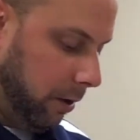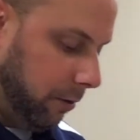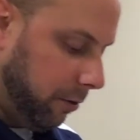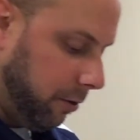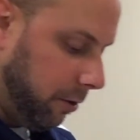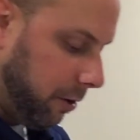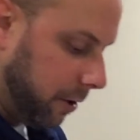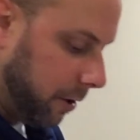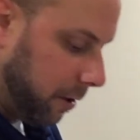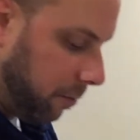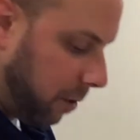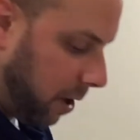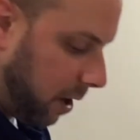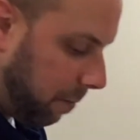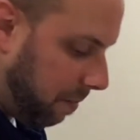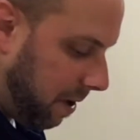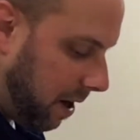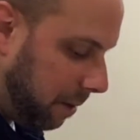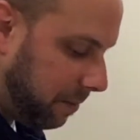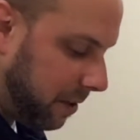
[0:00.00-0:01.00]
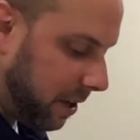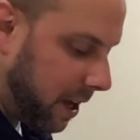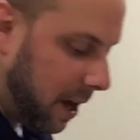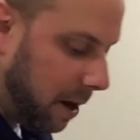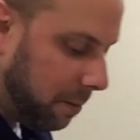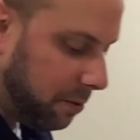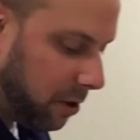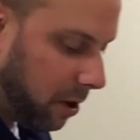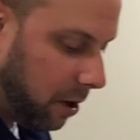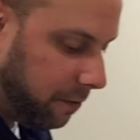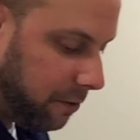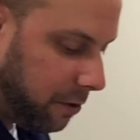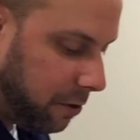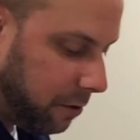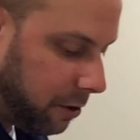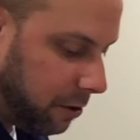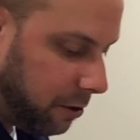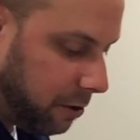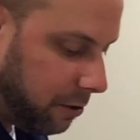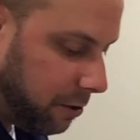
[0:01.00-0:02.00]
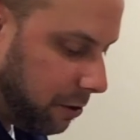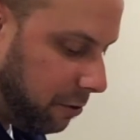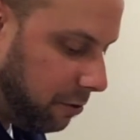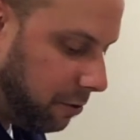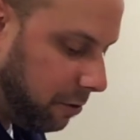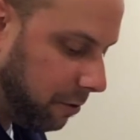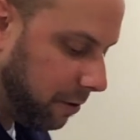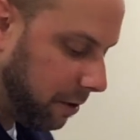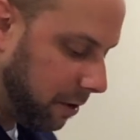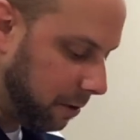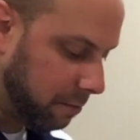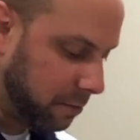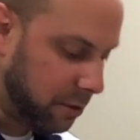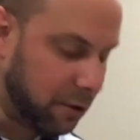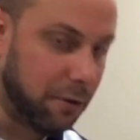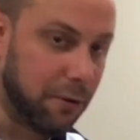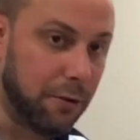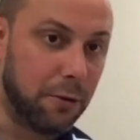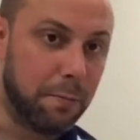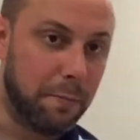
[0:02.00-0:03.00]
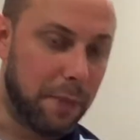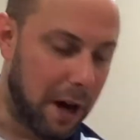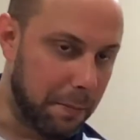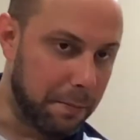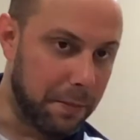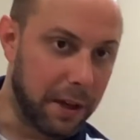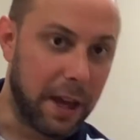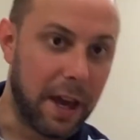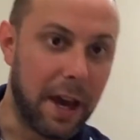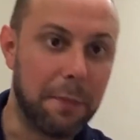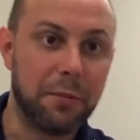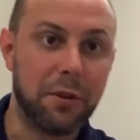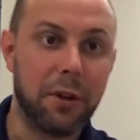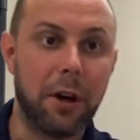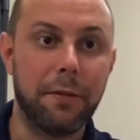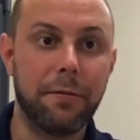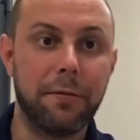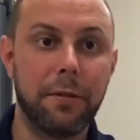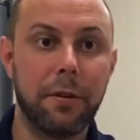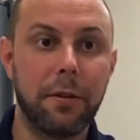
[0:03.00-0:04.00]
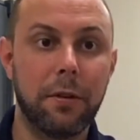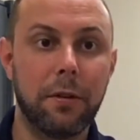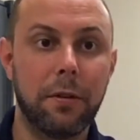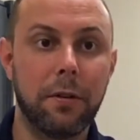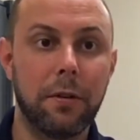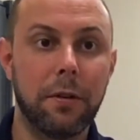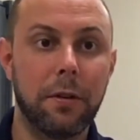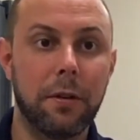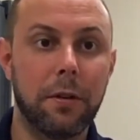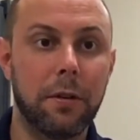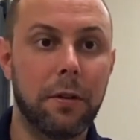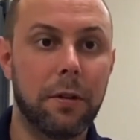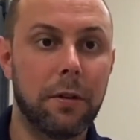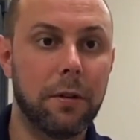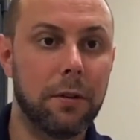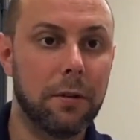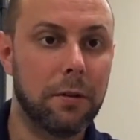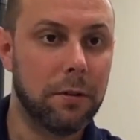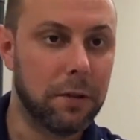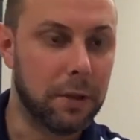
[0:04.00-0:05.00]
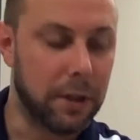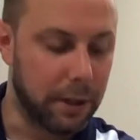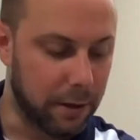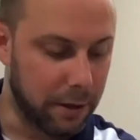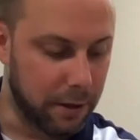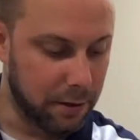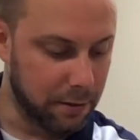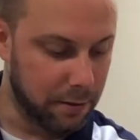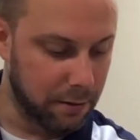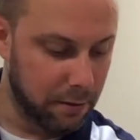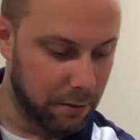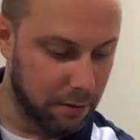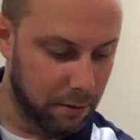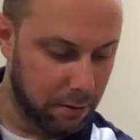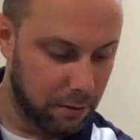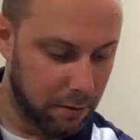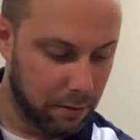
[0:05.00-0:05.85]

So you're going to want to pop the caps off. You can just use your thumb to pop the caps off like this.